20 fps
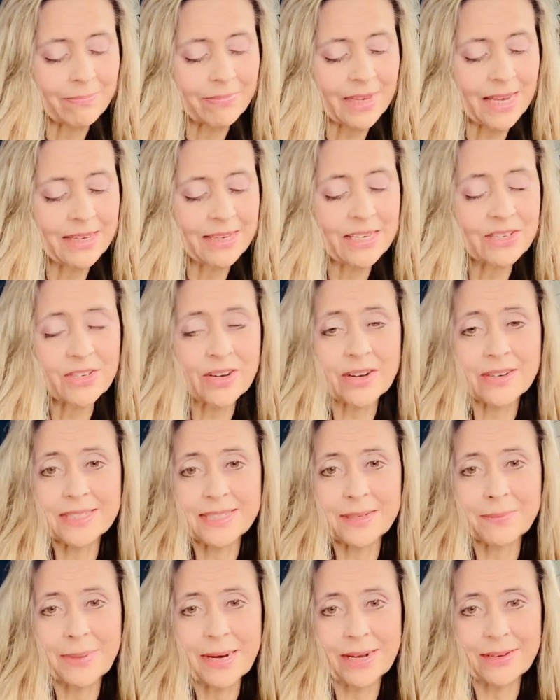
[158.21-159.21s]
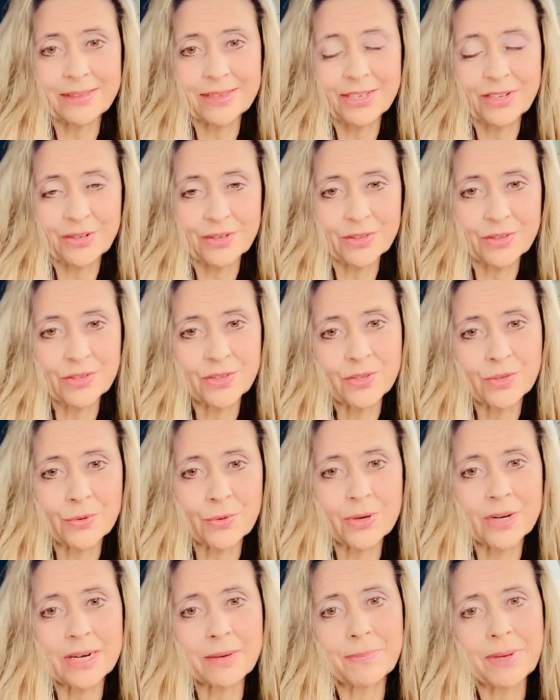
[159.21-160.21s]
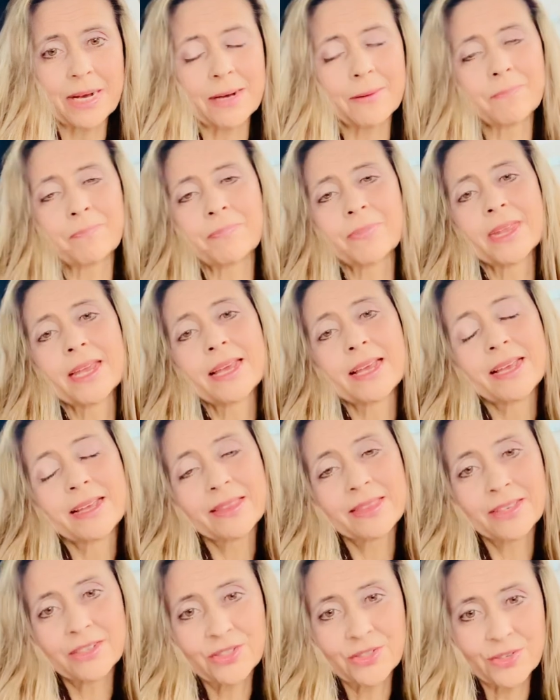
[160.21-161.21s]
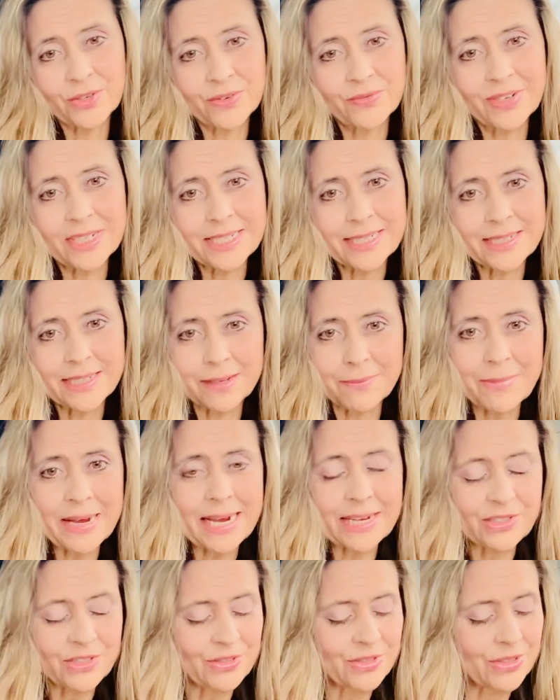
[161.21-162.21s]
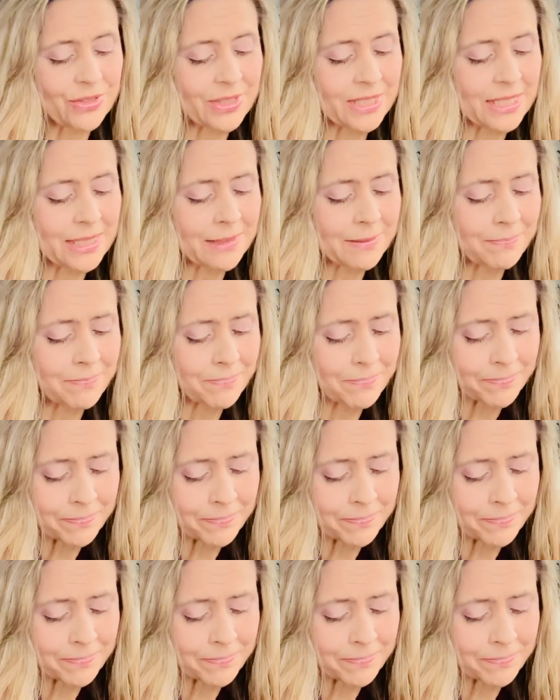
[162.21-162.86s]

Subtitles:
And he talks about, the story about the servant and the master and